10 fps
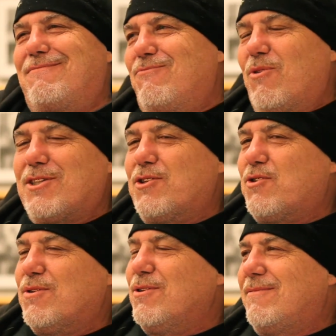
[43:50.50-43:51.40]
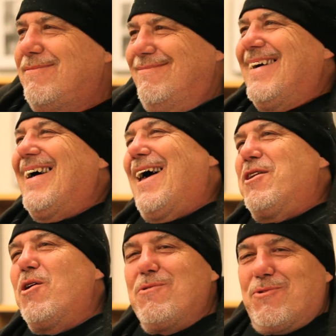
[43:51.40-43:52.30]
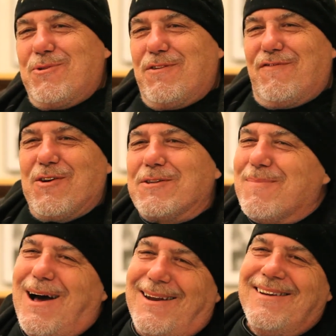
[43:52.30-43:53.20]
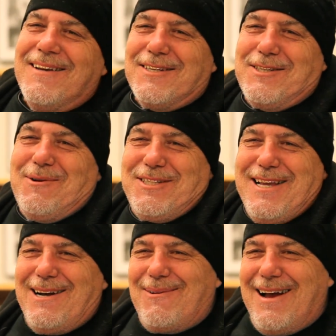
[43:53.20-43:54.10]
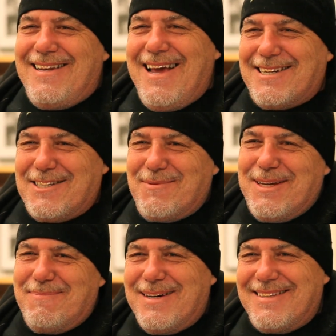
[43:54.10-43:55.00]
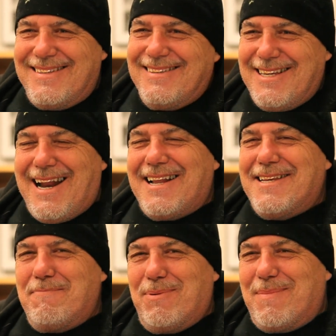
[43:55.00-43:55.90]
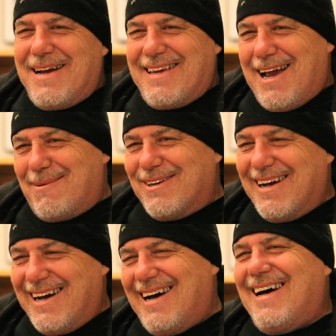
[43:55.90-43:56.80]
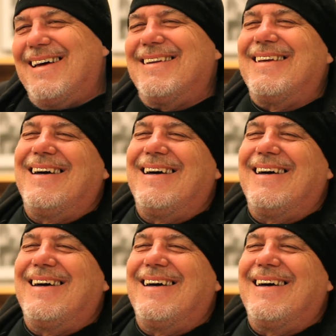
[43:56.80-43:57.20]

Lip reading: wasn't true. I know who threw the first bottle because they were standing right next to me, but then I did pull my camera out.